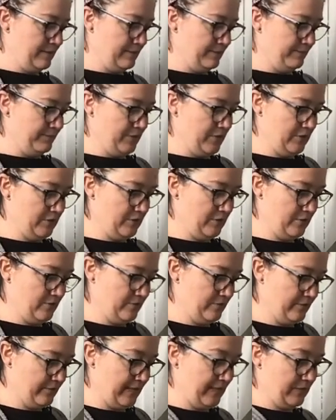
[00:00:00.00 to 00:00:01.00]
And so
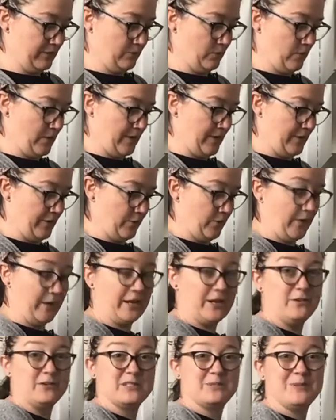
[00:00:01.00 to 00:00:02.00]
that's another way to
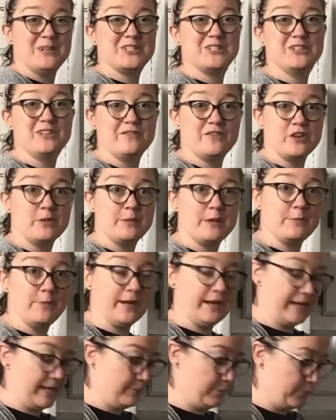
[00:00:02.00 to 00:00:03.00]
go, especially if you're a big
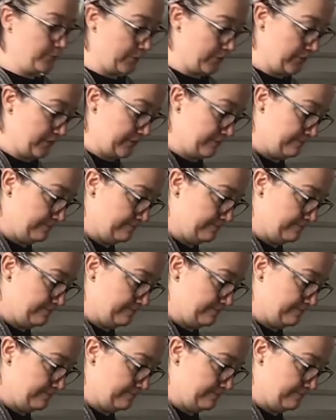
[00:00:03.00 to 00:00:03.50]
pineapple person.